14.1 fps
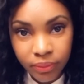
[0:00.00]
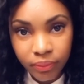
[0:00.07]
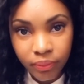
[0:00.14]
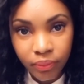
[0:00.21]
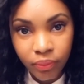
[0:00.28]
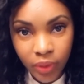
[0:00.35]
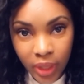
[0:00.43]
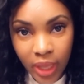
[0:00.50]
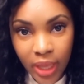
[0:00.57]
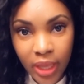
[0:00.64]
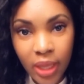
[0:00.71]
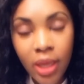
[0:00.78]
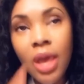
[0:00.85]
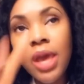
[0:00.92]

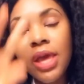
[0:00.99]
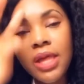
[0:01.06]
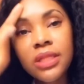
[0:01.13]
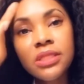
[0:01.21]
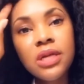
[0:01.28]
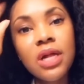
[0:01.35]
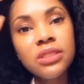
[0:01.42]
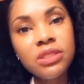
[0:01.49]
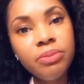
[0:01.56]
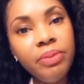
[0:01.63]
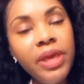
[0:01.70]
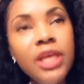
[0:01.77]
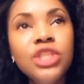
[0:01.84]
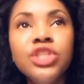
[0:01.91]
Okay, it's
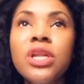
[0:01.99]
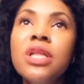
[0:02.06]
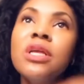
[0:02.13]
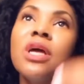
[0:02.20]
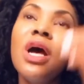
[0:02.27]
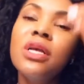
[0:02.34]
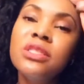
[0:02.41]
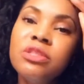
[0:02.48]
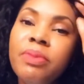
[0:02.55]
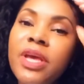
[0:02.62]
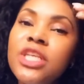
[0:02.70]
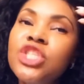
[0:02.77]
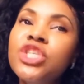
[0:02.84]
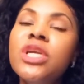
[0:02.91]
constipation, and
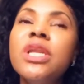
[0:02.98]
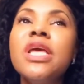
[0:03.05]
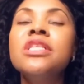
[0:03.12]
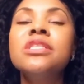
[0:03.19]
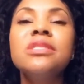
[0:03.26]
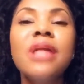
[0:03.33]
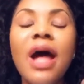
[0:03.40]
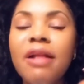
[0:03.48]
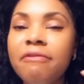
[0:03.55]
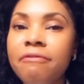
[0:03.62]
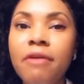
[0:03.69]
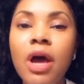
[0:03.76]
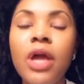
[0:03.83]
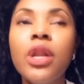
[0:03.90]
constipation is not
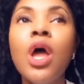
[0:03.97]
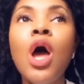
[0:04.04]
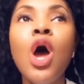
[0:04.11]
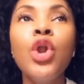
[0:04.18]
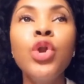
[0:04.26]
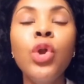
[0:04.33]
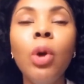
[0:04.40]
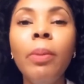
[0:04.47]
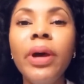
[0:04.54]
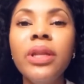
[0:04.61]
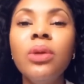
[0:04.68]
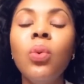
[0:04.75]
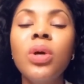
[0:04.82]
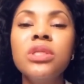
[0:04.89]
fun. Nobody
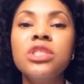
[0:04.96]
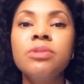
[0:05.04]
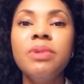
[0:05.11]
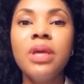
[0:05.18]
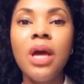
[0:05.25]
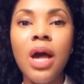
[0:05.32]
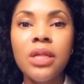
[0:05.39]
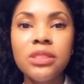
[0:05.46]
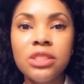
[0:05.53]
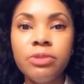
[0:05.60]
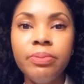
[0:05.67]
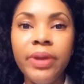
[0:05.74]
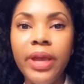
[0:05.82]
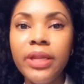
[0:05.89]
wants to be
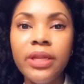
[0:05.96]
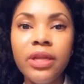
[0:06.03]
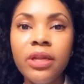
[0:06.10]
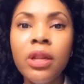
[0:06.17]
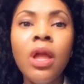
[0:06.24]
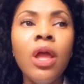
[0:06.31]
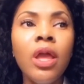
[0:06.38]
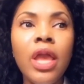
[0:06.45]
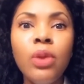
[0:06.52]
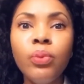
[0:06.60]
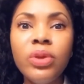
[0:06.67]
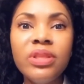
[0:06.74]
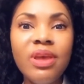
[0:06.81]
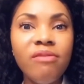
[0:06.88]
constipated, and
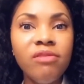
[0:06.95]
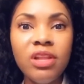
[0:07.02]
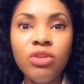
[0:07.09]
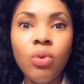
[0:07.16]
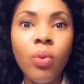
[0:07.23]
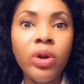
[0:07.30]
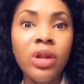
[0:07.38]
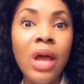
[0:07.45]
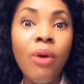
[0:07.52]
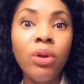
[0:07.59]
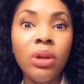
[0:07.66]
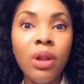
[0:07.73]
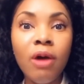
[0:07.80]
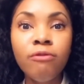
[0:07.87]
we definitely don't want our
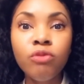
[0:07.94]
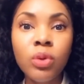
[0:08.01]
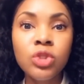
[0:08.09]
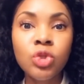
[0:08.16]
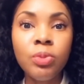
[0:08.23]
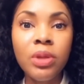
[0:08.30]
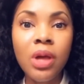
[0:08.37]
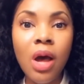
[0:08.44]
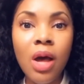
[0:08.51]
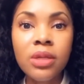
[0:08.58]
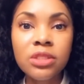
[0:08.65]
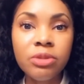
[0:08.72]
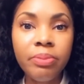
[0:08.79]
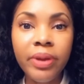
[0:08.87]
loved ones to be
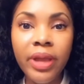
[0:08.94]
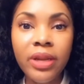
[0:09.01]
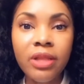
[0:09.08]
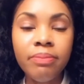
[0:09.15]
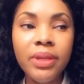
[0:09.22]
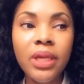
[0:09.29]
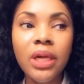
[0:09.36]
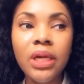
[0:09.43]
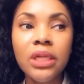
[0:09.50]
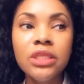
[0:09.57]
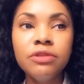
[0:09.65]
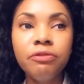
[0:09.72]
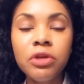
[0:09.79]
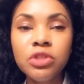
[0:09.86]
constipated
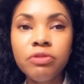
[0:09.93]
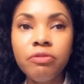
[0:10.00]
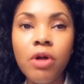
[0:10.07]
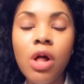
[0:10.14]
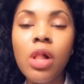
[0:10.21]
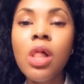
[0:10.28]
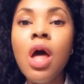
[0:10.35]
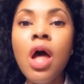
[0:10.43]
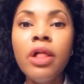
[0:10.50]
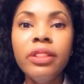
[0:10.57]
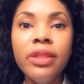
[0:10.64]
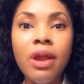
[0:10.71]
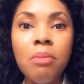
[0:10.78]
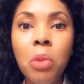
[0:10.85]
because, first of all,
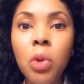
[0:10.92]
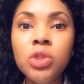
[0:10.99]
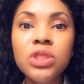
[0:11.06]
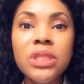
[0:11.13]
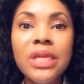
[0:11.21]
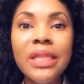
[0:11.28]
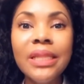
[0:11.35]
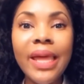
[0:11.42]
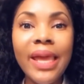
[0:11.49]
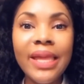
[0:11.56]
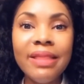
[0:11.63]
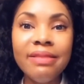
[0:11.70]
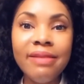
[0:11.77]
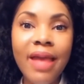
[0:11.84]
they're mostly
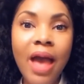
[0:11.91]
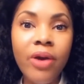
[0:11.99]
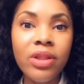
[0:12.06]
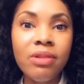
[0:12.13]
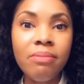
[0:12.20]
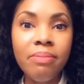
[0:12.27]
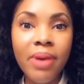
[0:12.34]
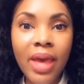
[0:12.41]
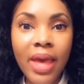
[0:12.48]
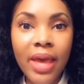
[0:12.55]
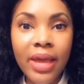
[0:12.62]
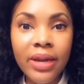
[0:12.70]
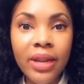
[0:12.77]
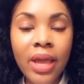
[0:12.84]
laying down in bed